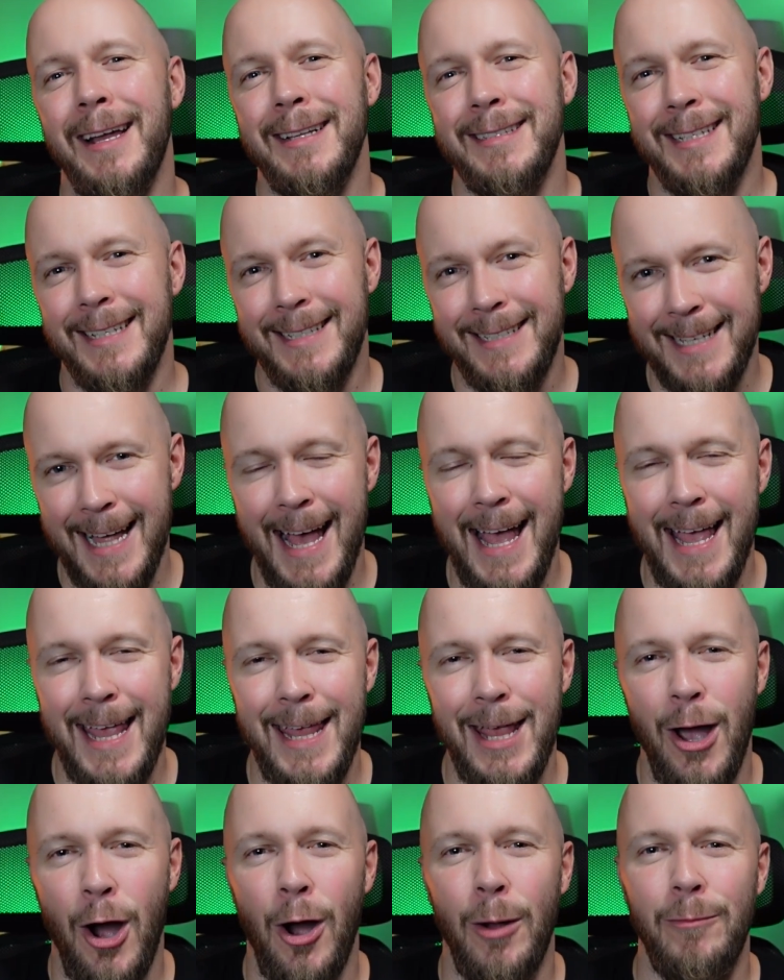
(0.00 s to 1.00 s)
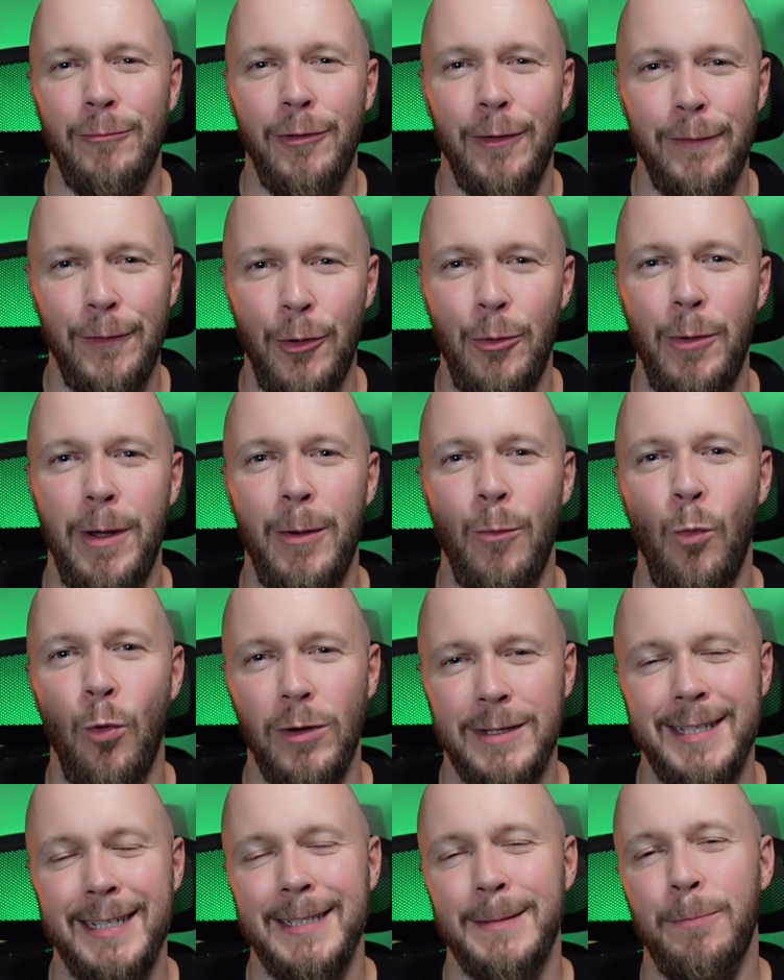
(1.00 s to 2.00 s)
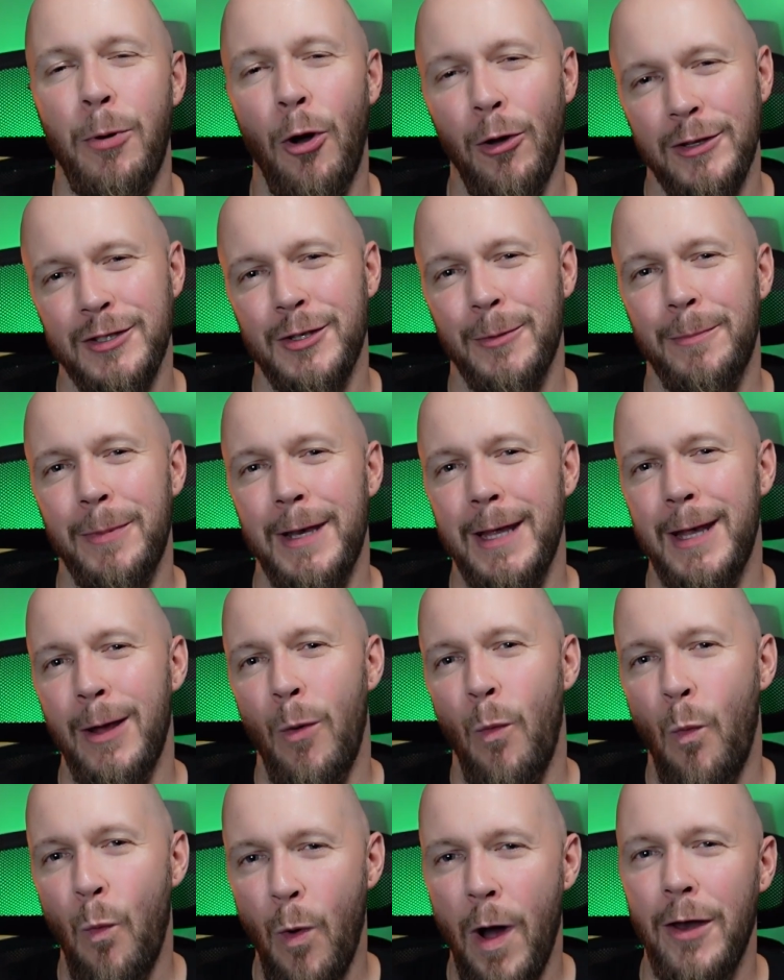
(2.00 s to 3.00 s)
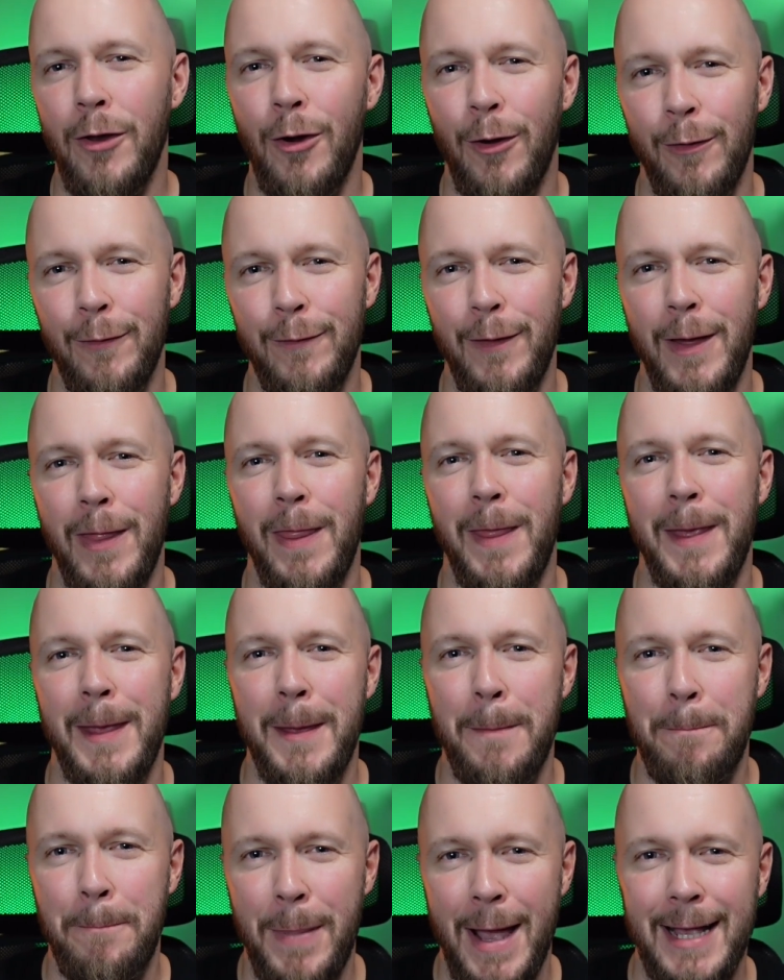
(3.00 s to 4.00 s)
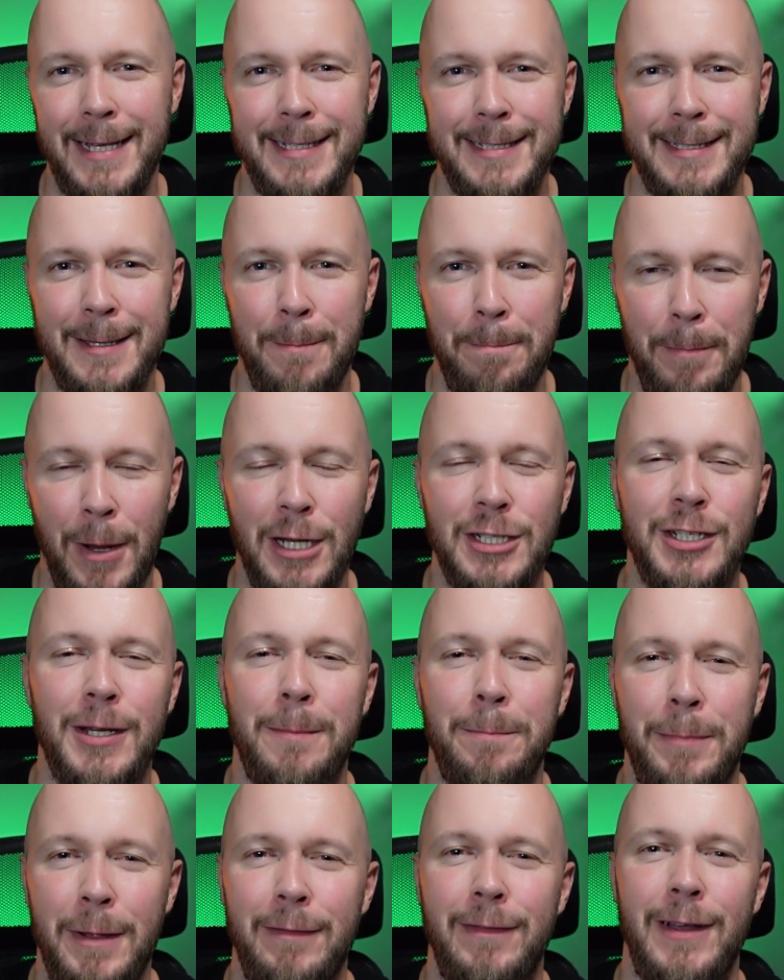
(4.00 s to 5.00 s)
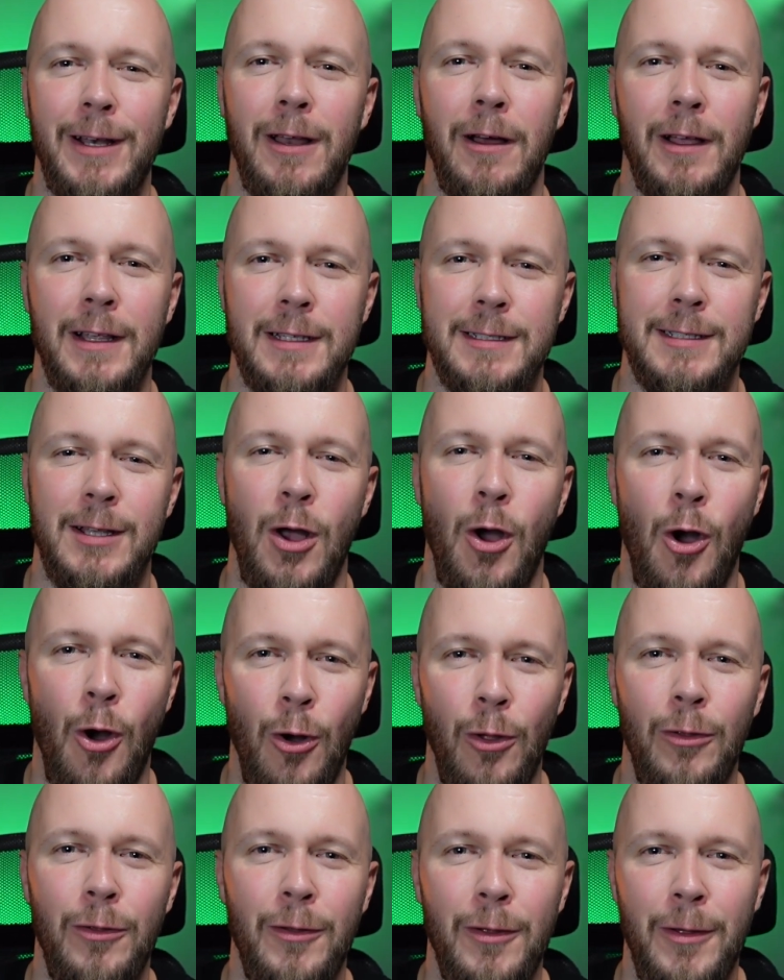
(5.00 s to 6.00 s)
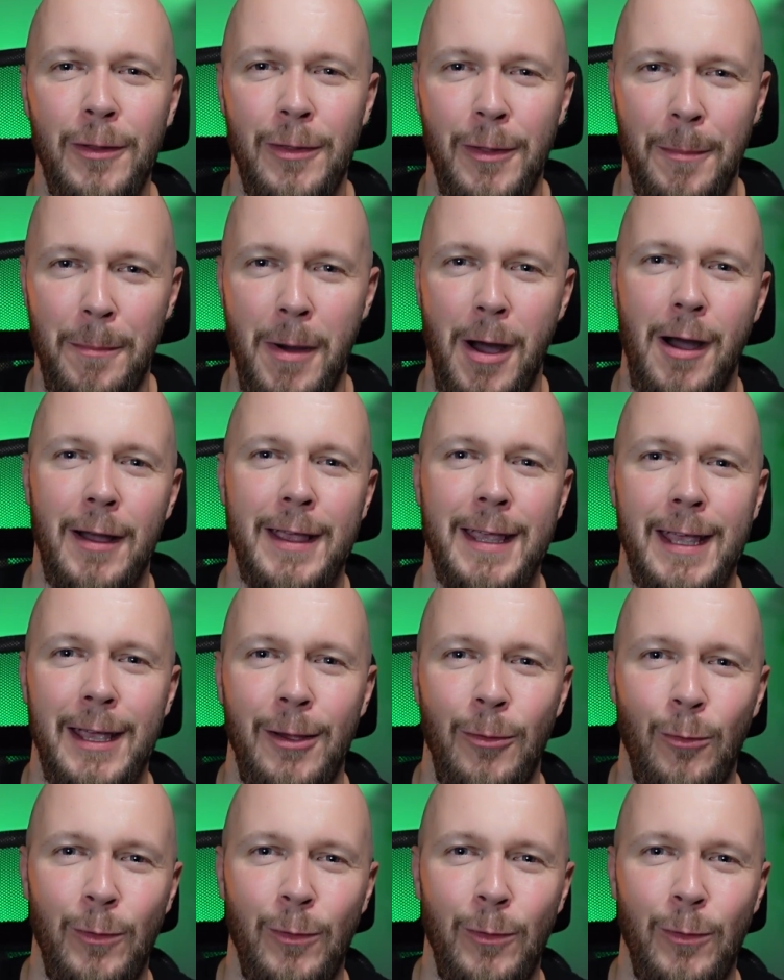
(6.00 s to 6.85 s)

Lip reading: Today I'm reviewing what is possibly one of the best budget bivvy lights on the market,